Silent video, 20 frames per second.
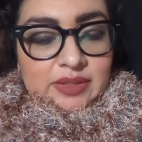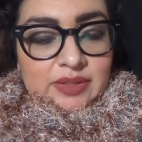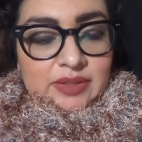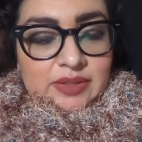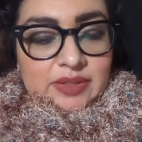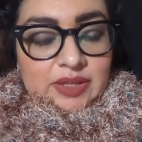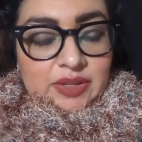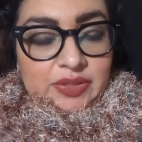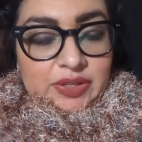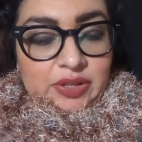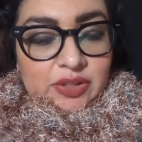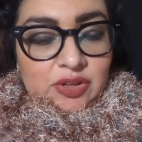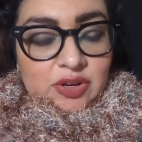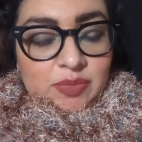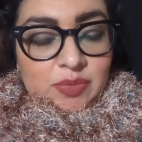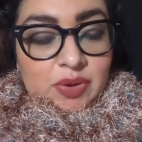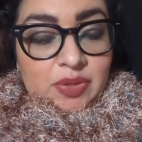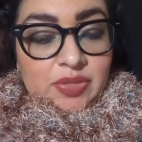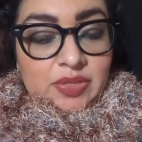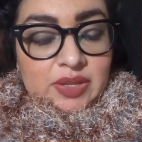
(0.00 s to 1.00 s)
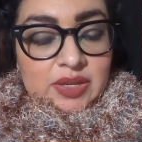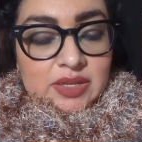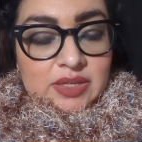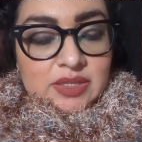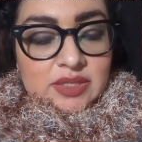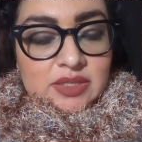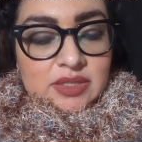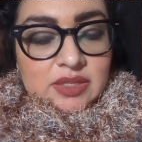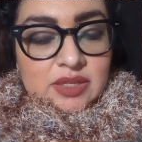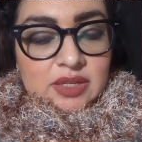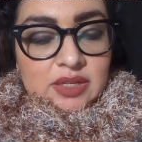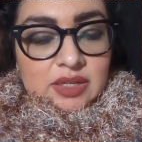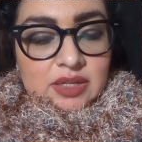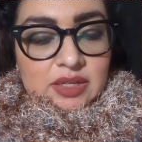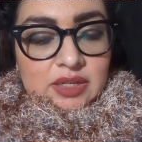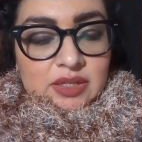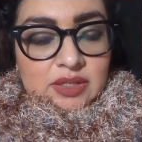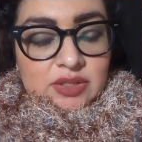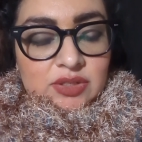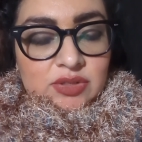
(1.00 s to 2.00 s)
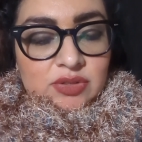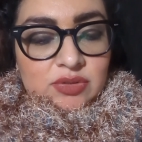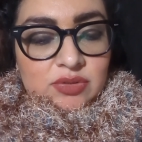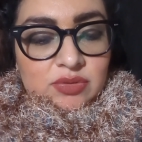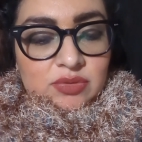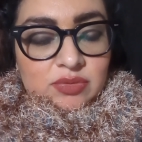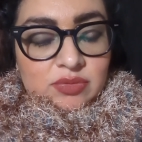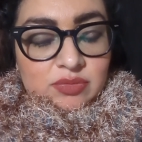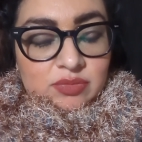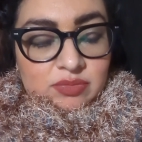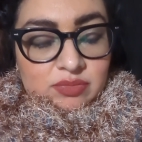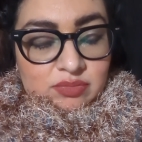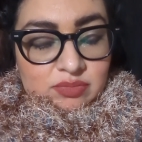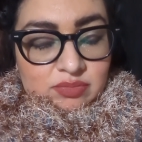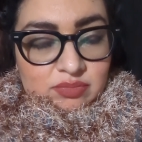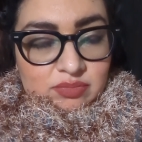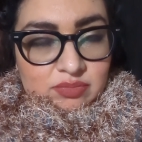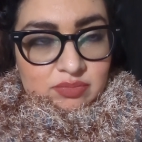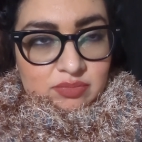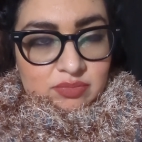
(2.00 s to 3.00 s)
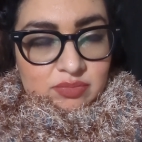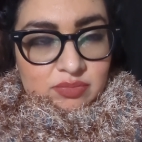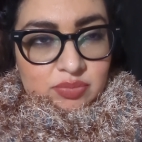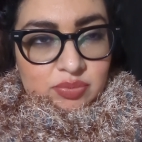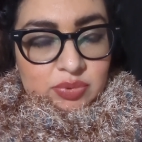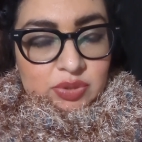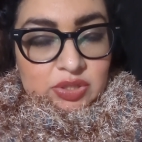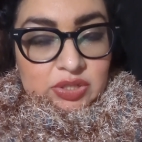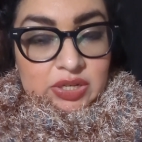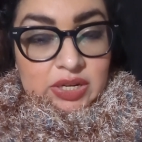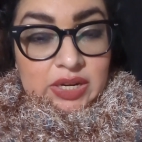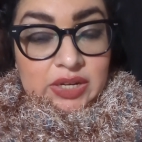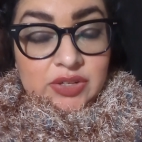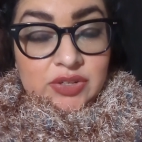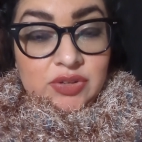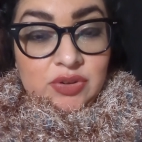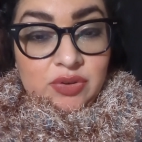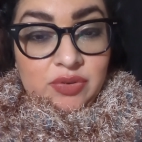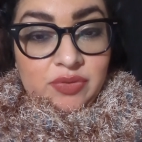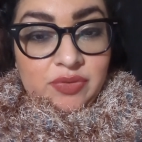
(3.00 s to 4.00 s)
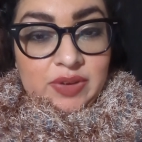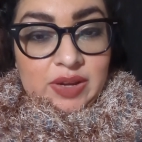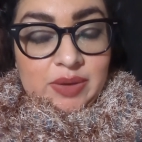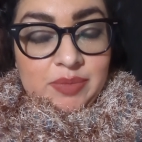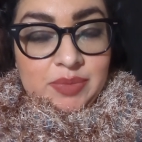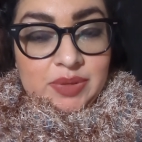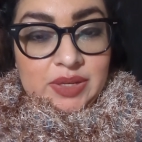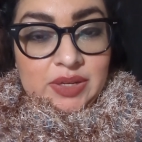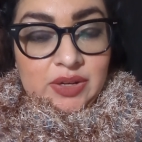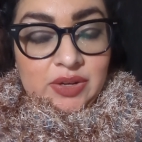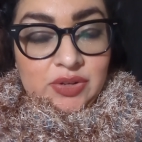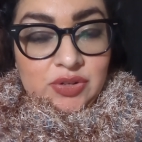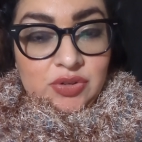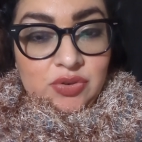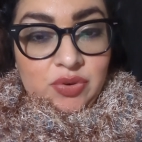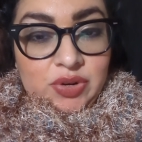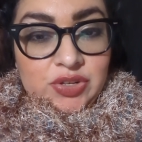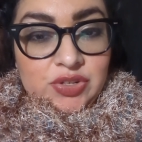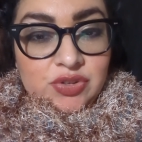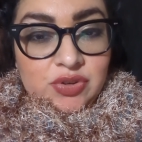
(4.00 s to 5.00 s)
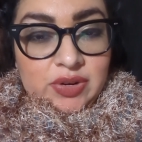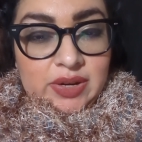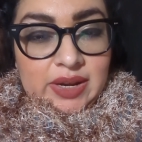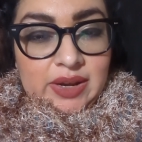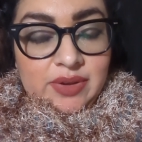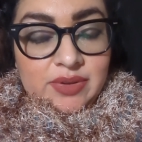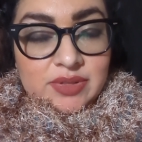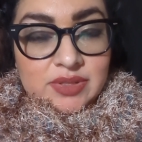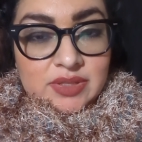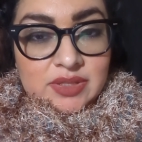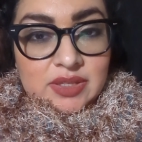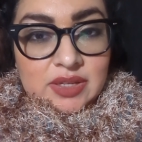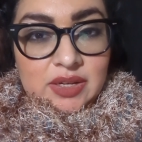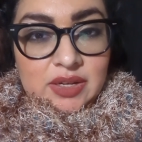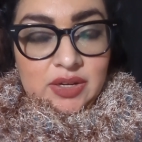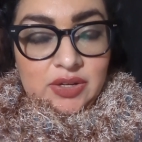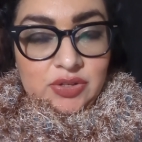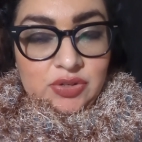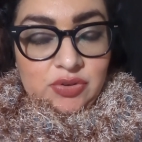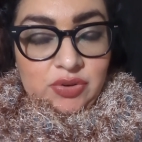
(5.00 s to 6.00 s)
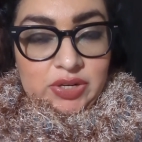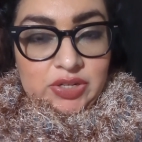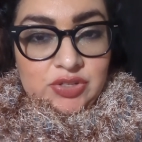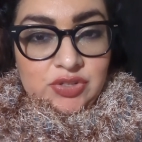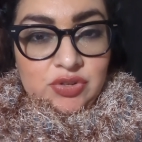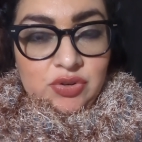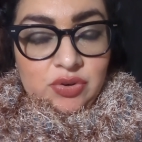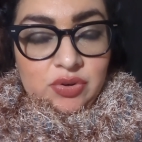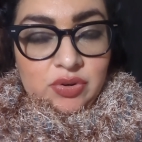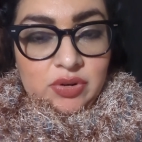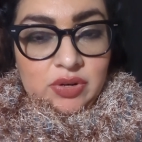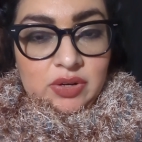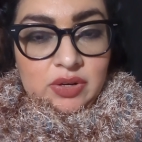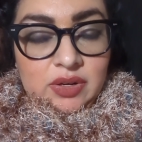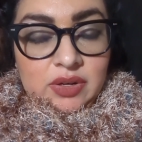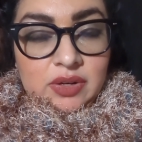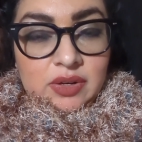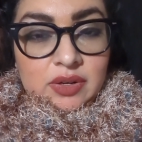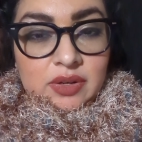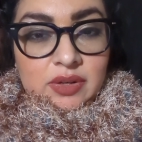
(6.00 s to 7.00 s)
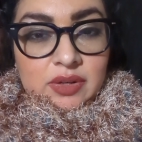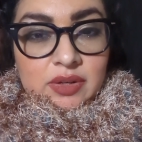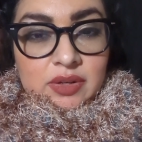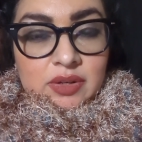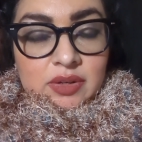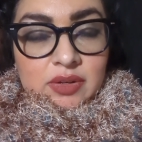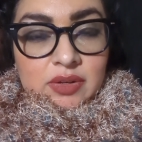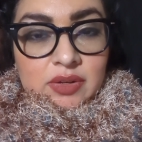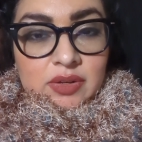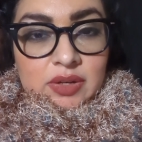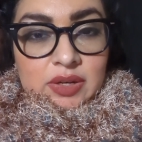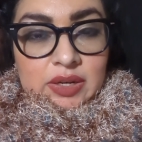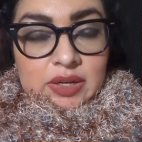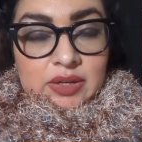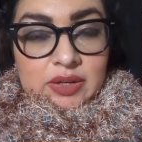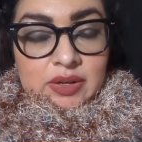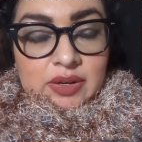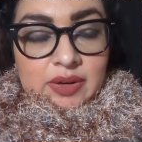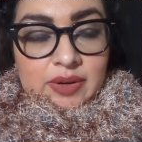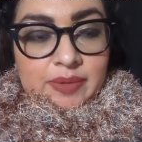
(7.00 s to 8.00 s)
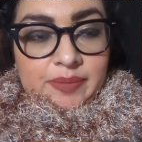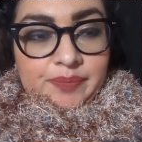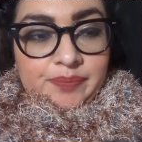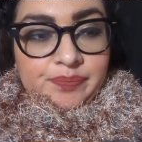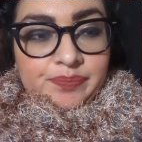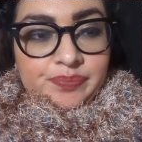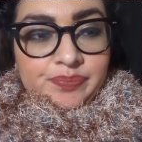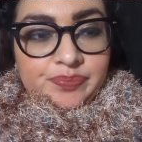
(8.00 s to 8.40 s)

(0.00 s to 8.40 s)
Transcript: sound the alarm on this to protect your family, anoint your house, anoint your and um,